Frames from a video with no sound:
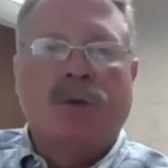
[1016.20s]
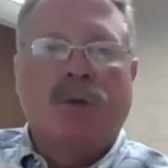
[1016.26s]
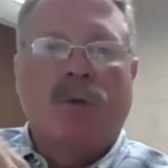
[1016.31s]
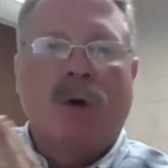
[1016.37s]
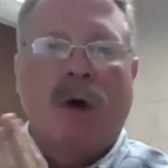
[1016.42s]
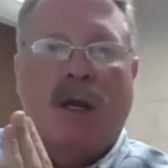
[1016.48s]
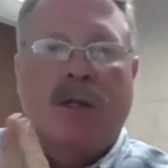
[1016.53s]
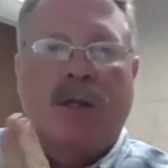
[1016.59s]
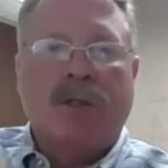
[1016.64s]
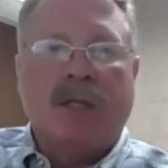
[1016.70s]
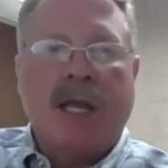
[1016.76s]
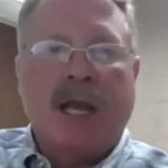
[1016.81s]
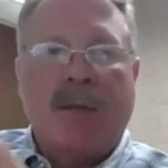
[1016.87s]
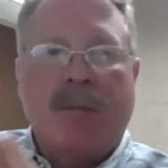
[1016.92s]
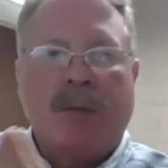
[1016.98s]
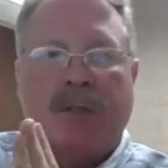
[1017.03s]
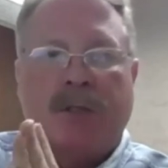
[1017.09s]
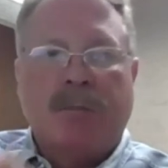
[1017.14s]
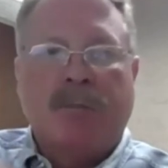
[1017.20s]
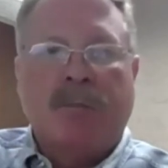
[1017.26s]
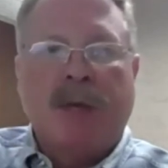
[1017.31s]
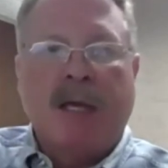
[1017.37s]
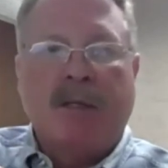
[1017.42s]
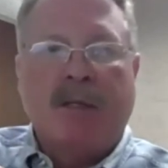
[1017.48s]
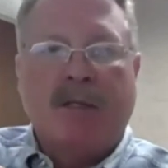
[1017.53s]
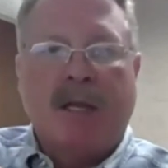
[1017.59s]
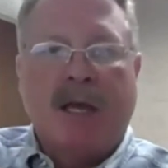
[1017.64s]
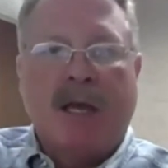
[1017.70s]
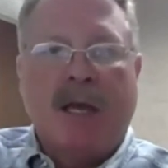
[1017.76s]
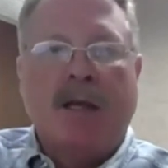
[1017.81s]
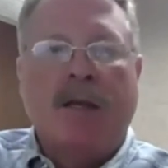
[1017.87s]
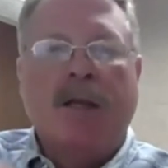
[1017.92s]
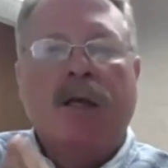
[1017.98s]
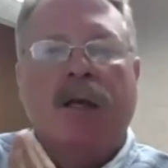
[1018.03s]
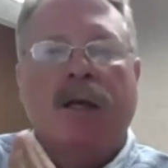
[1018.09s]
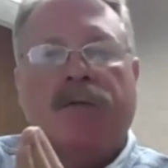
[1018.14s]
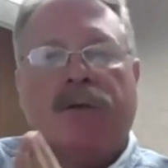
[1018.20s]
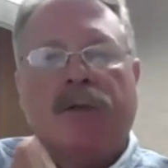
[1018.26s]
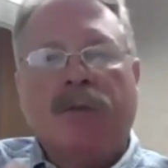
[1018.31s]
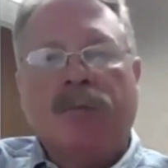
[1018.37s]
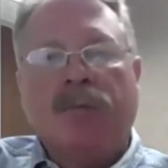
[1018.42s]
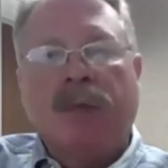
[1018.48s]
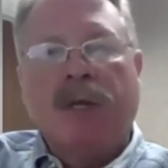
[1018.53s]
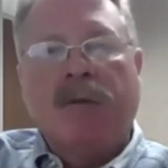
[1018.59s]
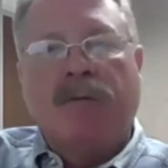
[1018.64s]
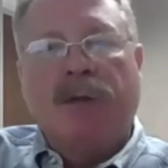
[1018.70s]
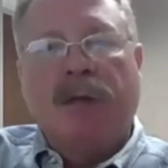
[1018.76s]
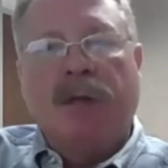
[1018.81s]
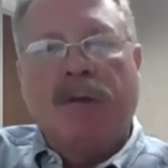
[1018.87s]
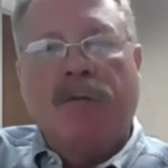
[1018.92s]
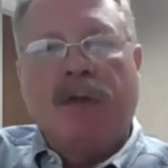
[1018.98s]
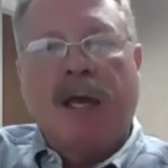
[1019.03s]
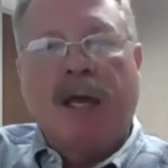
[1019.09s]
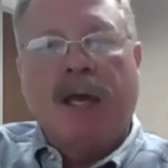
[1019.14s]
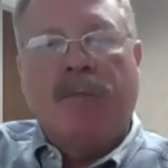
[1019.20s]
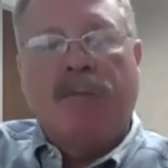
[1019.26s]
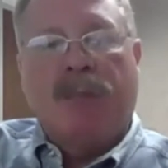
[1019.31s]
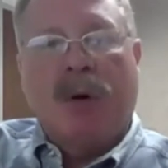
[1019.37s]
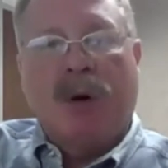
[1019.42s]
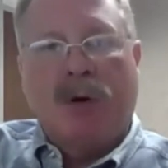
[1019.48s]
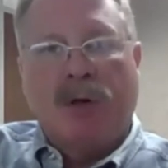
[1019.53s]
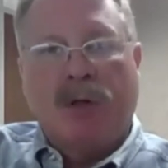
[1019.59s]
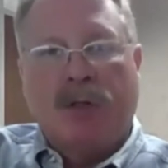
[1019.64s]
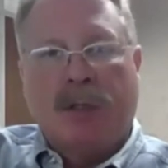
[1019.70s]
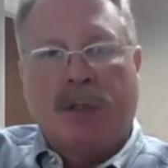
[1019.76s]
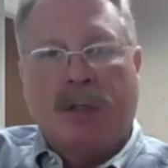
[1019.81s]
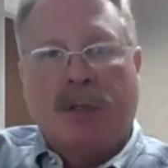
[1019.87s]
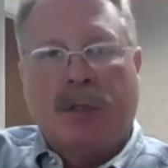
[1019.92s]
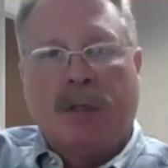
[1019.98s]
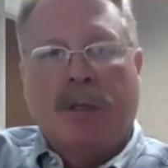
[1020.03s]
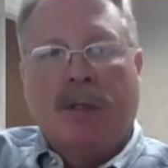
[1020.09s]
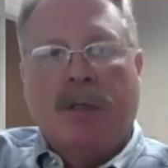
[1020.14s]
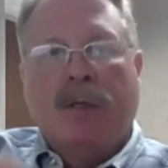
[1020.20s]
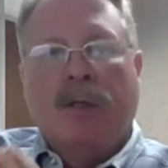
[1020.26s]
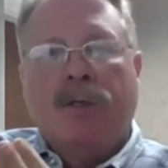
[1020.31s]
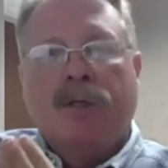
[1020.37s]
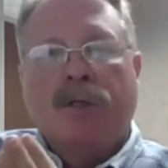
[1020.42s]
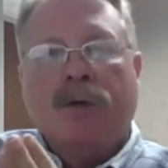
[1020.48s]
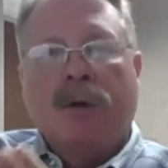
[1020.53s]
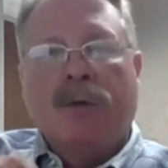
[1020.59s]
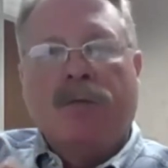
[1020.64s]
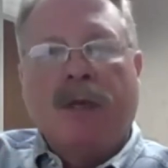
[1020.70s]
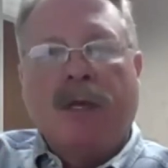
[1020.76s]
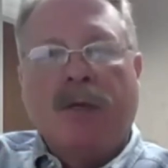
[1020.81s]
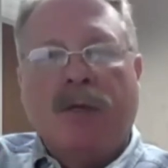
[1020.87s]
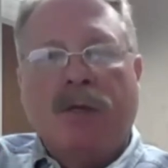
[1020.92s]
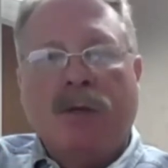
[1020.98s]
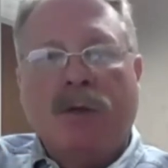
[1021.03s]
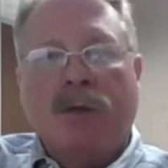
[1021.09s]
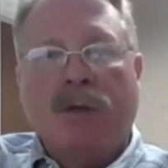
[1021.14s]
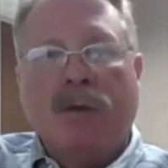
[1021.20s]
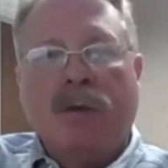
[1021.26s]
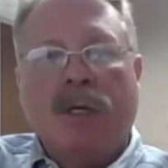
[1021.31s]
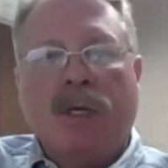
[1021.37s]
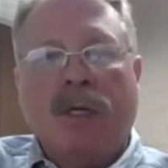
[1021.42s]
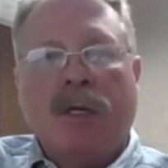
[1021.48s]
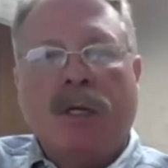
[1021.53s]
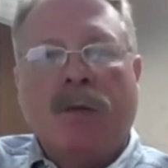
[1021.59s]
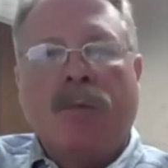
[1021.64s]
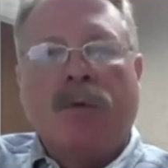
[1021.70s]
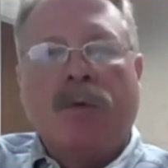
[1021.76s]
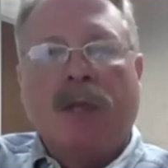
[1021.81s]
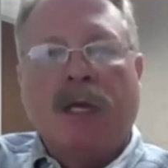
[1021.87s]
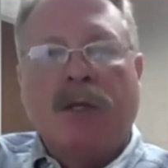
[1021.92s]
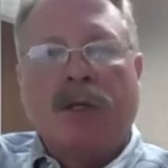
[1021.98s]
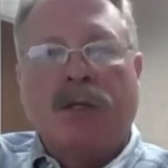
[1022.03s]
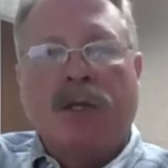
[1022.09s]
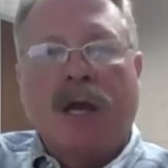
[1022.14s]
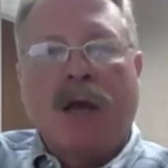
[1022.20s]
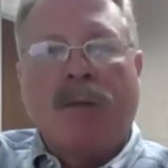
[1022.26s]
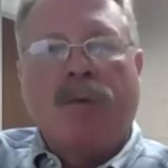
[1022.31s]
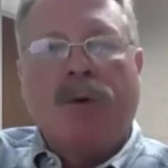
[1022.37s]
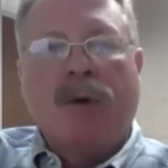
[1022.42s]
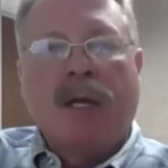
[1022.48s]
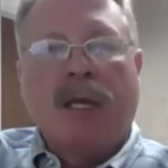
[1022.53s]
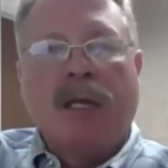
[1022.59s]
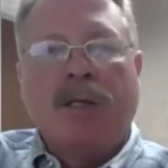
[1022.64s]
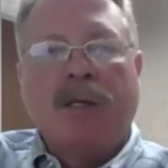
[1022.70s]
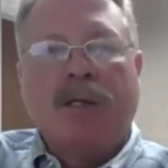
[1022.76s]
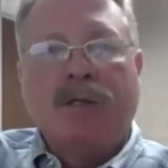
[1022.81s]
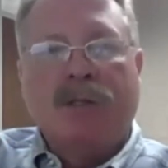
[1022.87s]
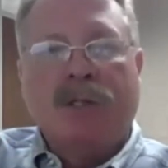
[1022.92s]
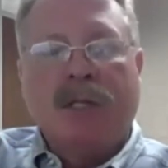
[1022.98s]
you do want to establish a baseline for the benefit of that person. So if they do end up with a job-related